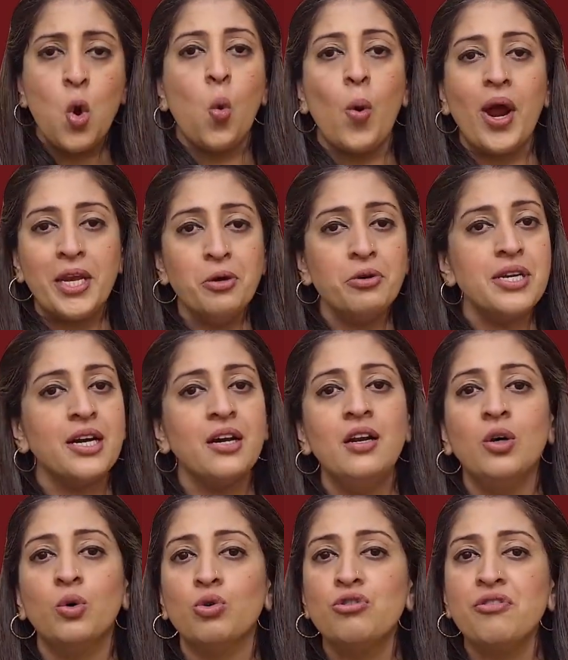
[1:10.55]
When you take a
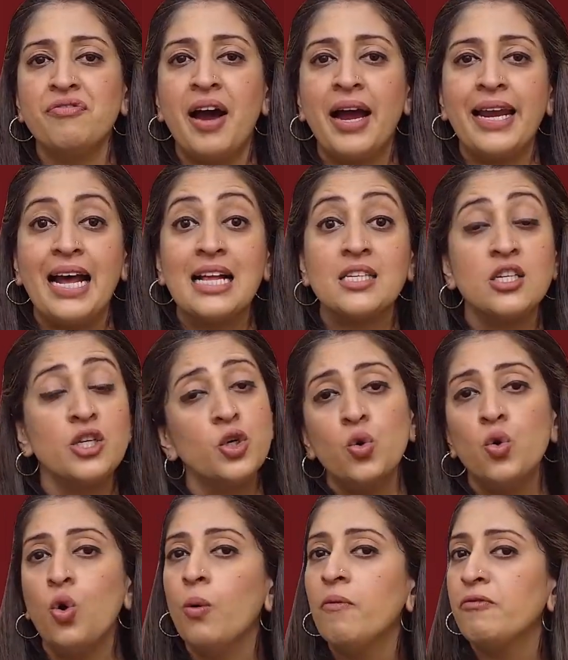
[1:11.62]
loan to finance a
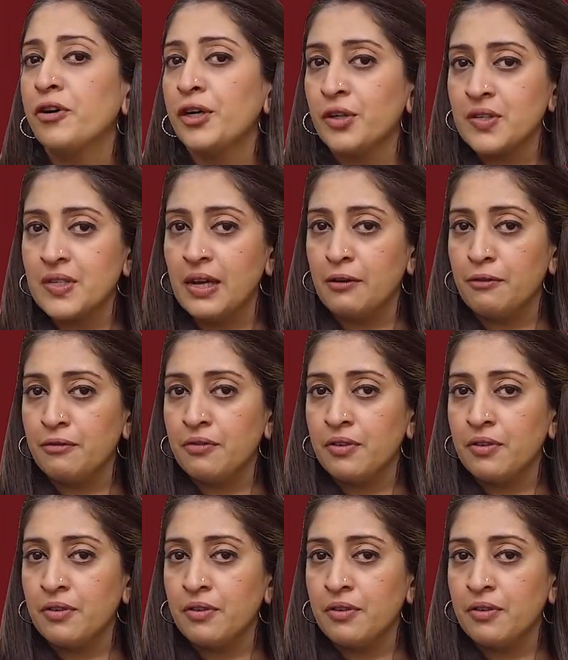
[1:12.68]
new home for yourself.